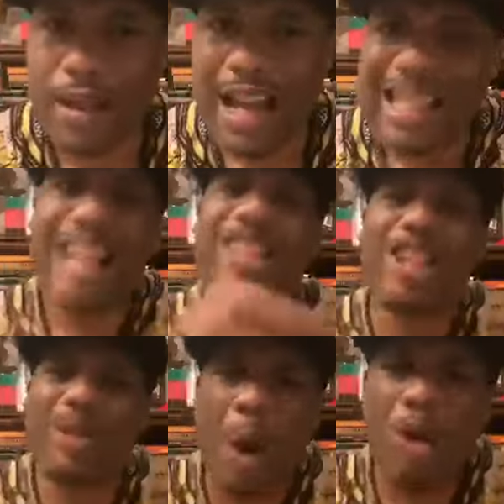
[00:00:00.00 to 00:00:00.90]
That's the
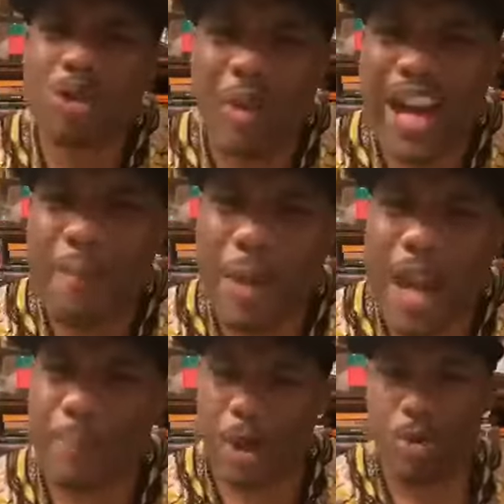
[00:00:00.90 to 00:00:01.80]
smokescreen,
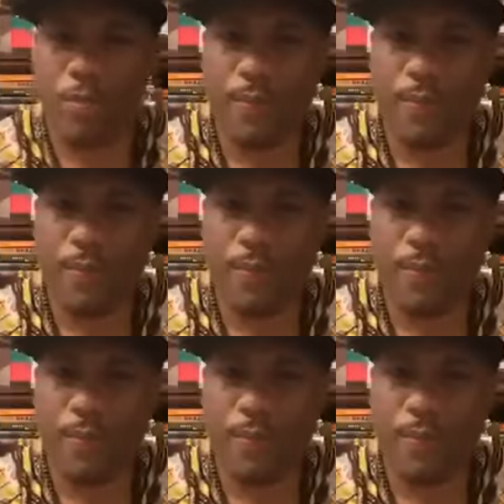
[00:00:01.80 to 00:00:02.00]
people.